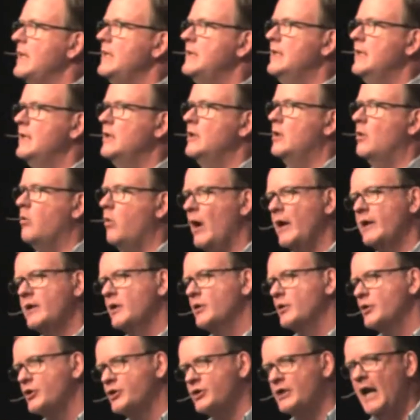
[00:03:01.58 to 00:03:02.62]
didn't quite
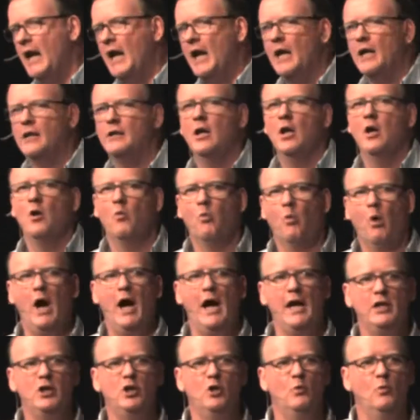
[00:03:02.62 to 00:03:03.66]
understand why
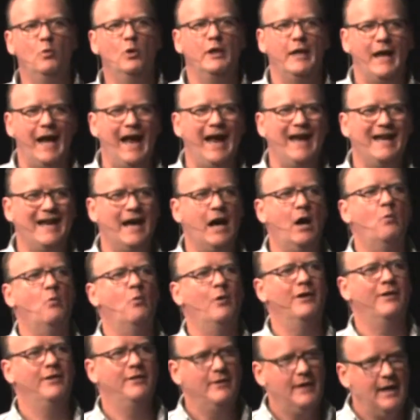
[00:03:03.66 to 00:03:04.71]
you would hang out
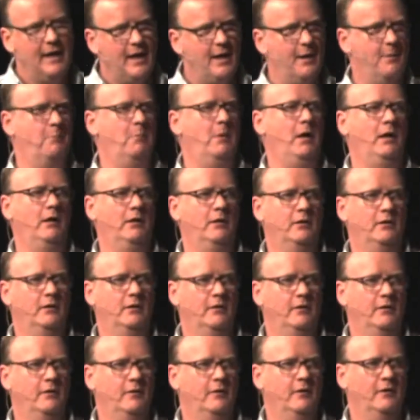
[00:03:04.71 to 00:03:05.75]
with them.
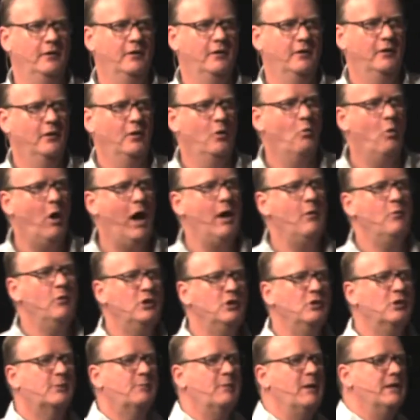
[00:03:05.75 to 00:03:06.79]
Why would
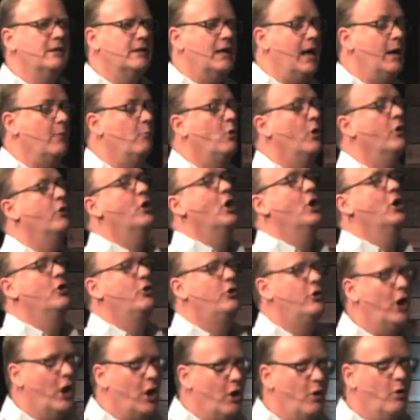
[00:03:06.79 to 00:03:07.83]
you spend time with
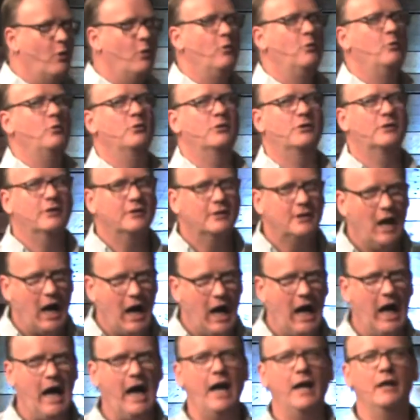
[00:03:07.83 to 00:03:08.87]
those
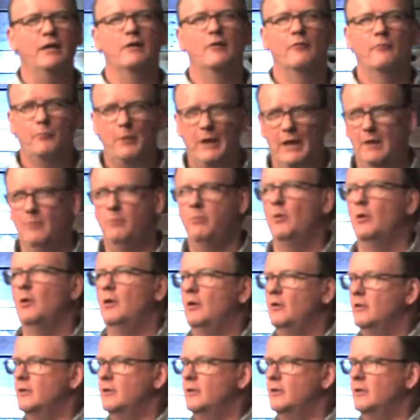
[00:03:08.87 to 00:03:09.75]
kind of people?